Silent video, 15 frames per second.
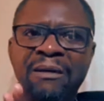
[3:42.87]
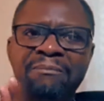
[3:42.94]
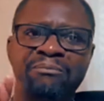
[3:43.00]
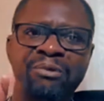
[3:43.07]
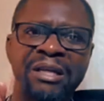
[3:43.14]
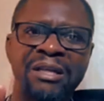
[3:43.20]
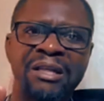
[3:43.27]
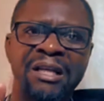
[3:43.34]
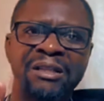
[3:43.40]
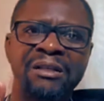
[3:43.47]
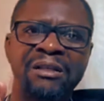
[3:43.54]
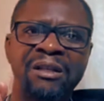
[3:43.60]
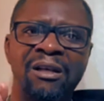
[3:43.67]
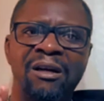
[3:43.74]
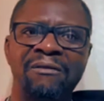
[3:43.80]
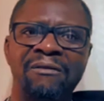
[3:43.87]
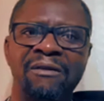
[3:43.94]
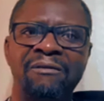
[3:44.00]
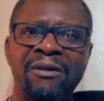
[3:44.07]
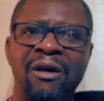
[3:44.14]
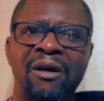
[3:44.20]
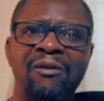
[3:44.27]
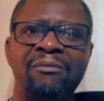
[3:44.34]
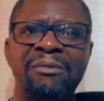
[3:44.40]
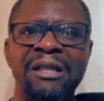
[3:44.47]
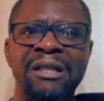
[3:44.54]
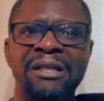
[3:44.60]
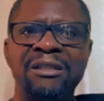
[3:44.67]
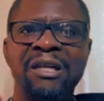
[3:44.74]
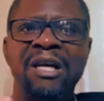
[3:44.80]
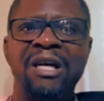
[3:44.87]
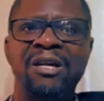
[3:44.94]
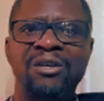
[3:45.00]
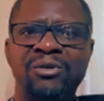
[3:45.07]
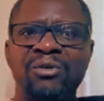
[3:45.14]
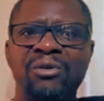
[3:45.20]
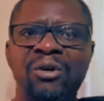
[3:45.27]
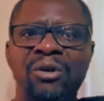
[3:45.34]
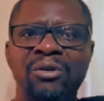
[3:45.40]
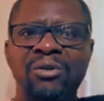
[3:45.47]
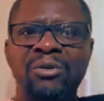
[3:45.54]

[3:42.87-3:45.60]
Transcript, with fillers: I pray that your love of God begin to,